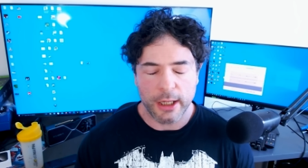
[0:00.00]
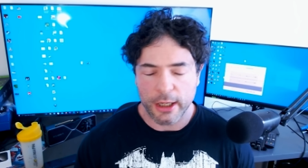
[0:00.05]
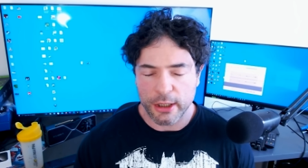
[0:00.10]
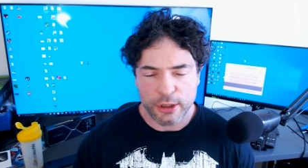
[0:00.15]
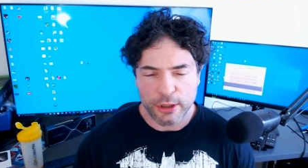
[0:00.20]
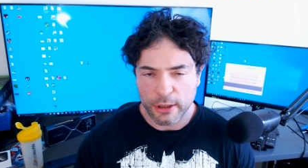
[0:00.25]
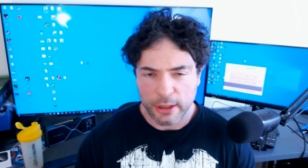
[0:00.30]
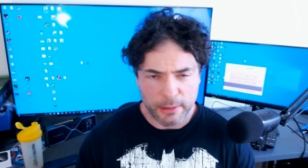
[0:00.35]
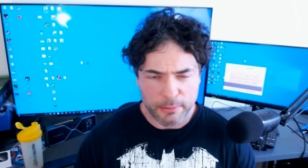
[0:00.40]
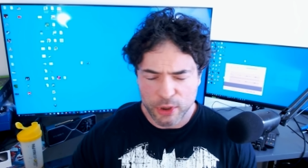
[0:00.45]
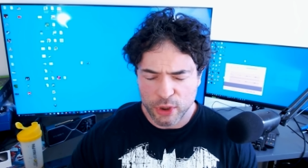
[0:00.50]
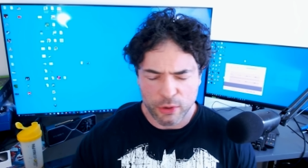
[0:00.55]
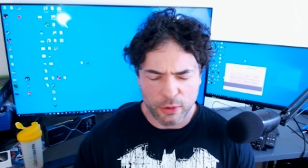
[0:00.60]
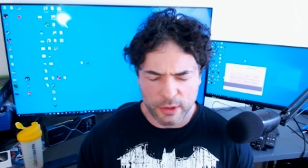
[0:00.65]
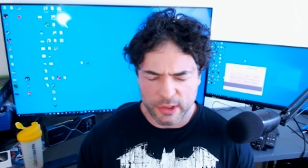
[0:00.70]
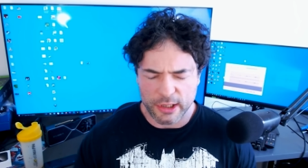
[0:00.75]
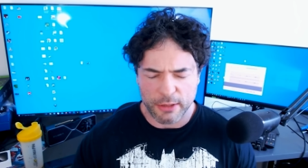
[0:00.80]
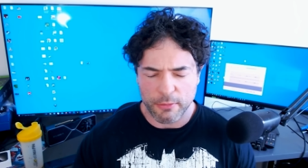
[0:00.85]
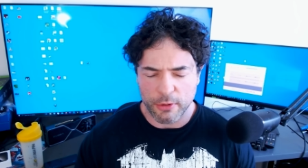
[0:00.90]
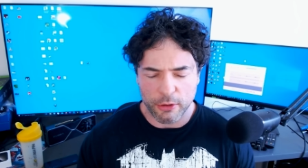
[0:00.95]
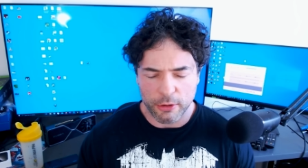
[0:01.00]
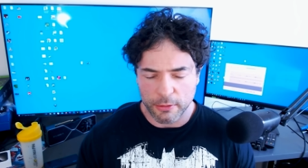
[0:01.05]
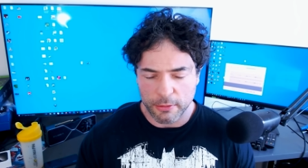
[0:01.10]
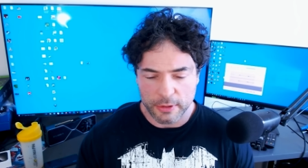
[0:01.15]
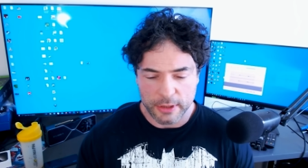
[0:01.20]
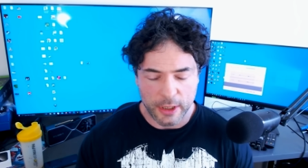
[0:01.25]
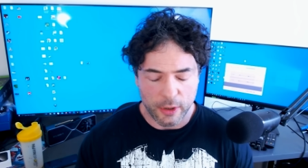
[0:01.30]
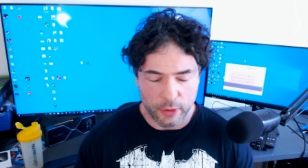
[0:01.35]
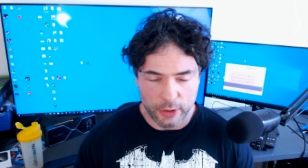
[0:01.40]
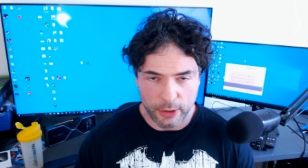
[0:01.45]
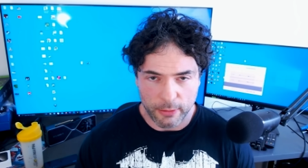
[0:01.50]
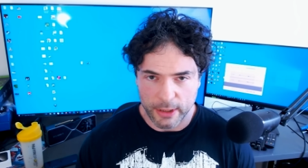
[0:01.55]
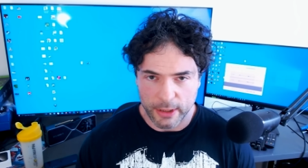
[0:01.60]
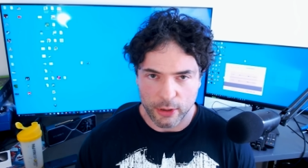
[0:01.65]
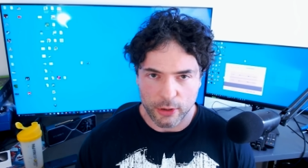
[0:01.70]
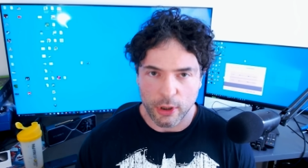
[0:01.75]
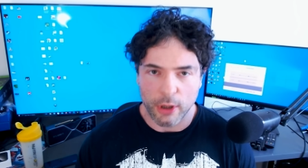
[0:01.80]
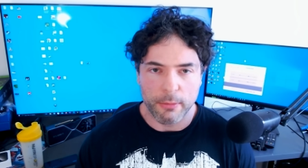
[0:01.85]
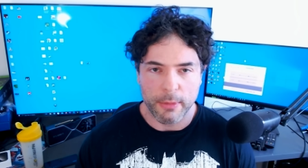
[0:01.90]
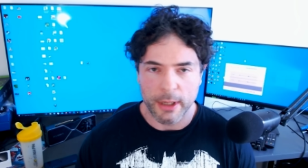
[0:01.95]
It, I'm sure someone will tell you in
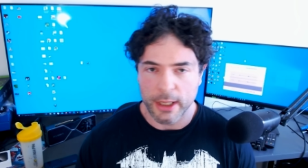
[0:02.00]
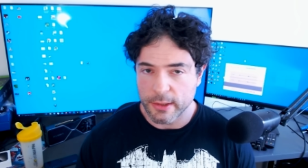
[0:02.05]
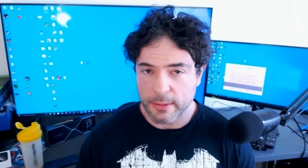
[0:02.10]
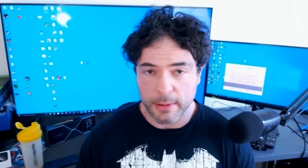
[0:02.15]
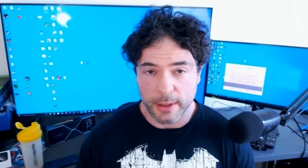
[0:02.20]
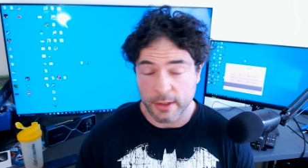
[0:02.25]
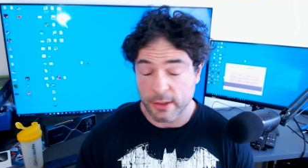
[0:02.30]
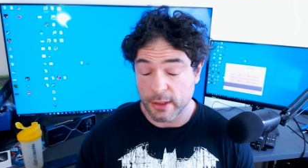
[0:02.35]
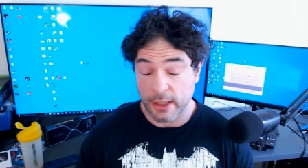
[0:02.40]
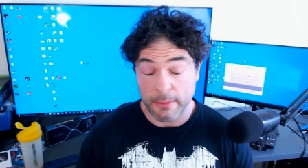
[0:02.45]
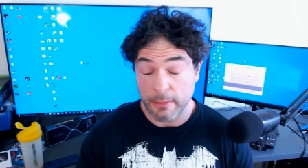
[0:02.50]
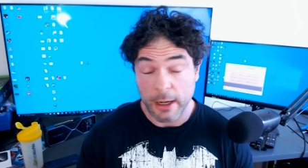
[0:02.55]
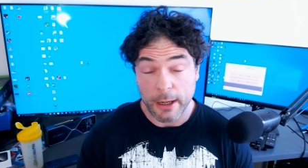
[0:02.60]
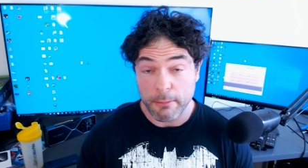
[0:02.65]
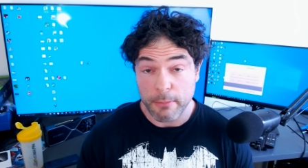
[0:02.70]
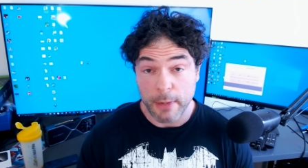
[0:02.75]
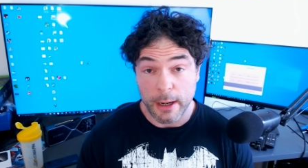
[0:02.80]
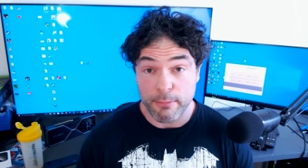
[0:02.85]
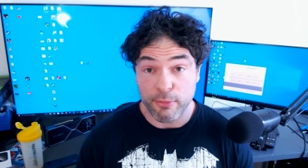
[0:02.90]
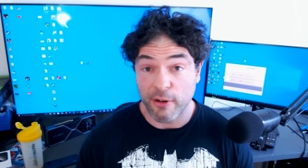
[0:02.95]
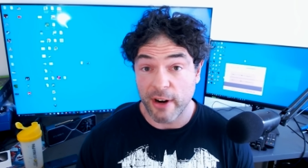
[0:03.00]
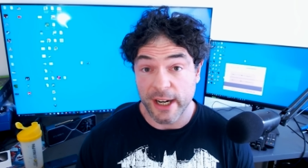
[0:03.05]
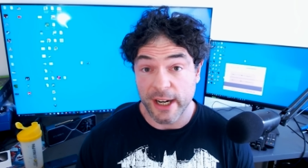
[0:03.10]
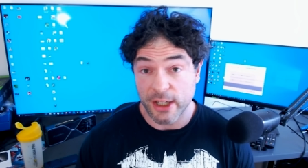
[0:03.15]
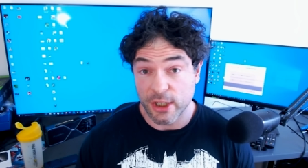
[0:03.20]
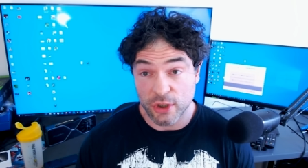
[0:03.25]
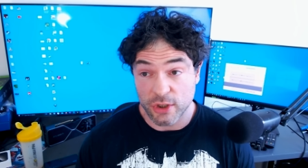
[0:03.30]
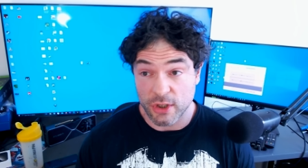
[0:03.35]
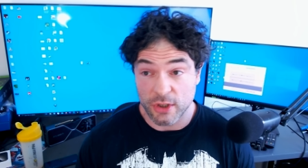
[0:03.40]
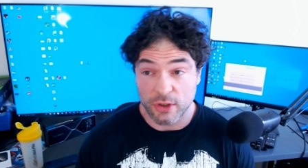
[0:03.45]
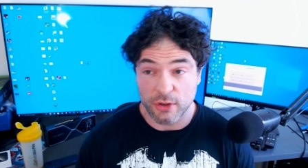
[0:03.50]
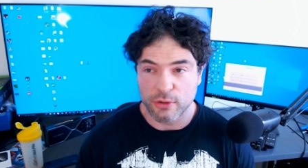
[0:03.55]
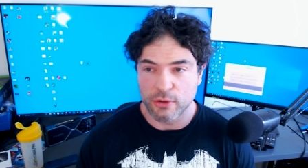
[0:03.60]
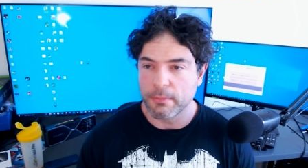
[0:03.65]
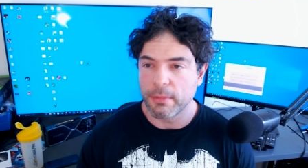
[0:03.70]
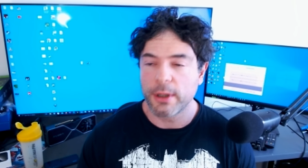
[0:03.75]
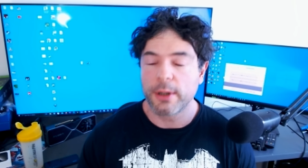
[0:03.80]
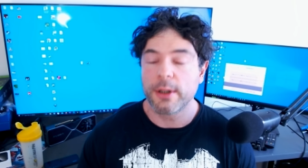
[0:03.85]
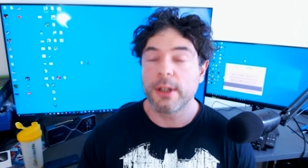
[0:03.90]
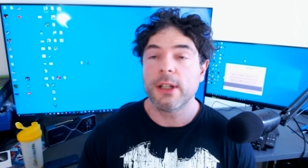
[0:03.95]
the comments because I, I, my brain is just
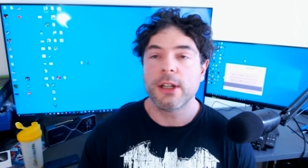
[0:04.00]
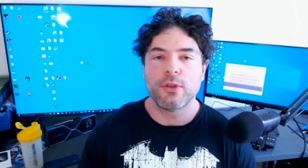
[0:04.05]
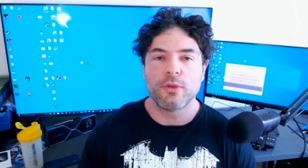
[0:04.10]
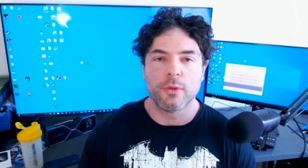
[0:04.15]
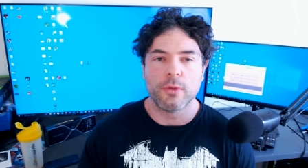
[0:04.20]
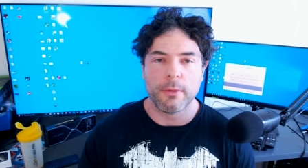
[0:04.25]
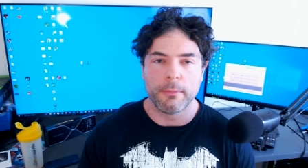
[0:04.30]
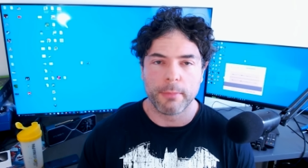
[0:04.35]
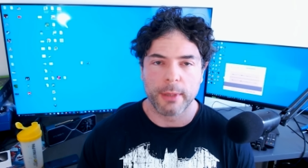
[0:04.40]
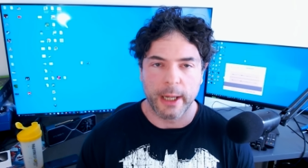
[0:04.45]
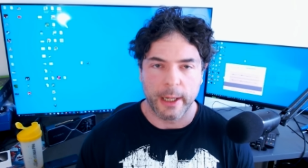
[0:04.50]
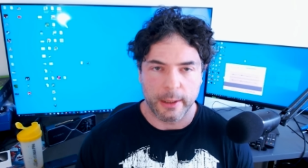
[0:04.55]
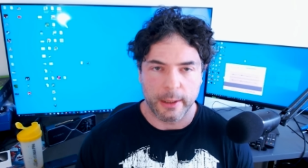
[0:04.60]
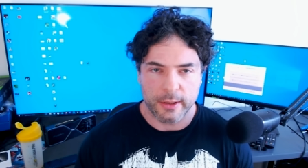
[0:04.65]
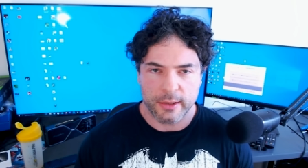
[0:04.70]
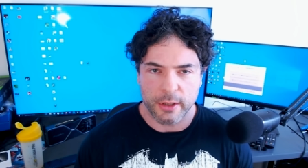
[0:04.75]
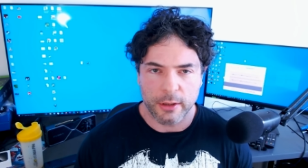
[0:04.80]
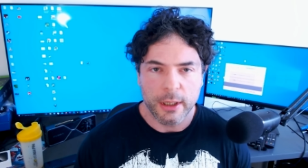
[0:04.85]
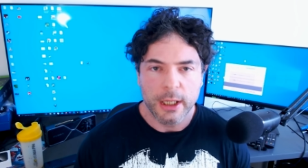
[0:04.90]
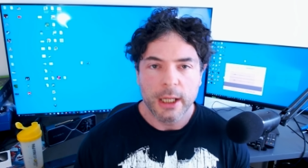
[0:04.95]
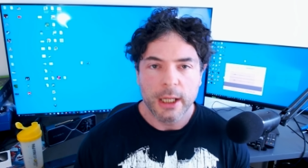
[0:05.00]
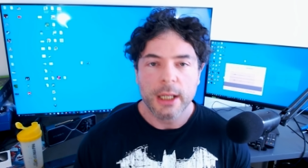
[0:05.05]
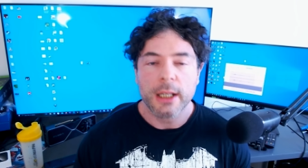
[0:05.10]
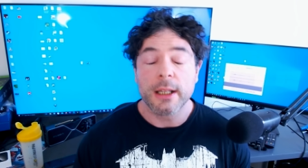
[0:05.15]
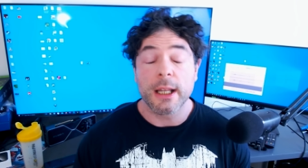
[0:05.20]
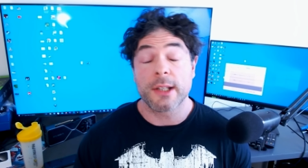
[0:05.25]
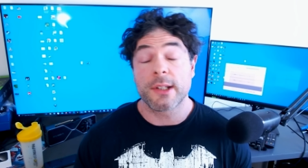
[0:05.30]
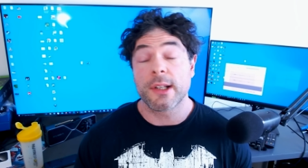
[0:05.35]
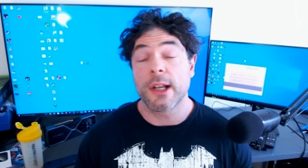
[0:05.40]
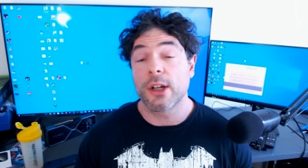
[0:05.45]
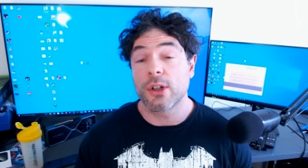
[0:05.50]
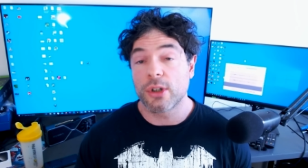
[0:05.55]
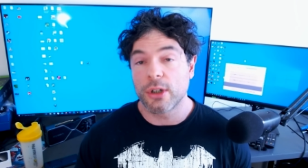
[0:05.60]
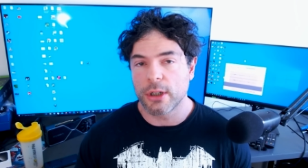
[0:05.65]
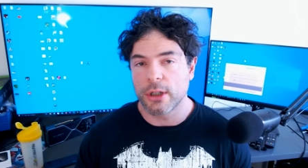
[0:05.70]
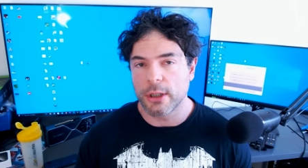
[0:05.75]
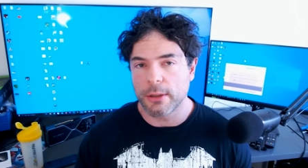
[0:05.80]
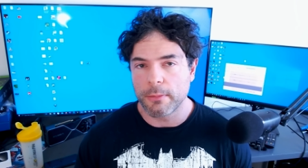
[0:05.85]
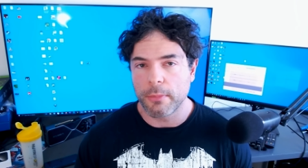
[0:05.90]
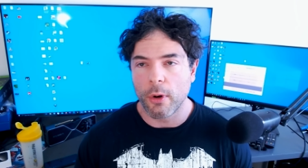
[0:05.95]
completely drawn blank. So that's
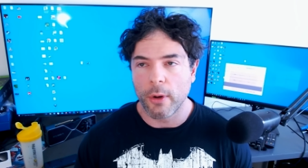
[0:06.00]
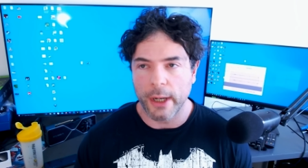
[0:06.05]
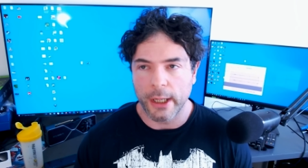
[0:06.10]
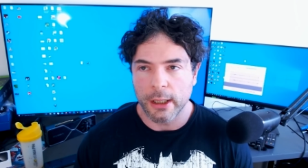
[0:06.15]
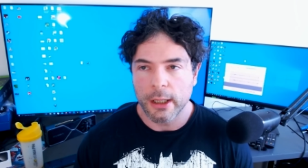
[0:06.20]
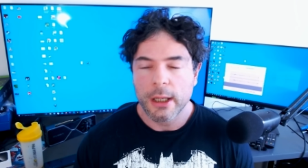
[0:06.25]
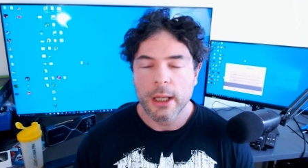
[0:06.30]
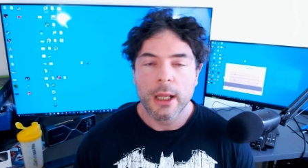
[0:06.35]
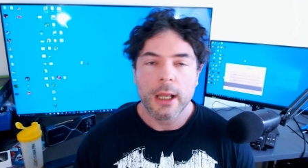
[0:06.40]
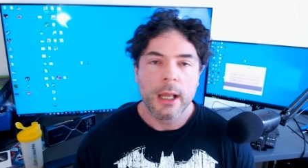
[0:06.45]
actually a good point.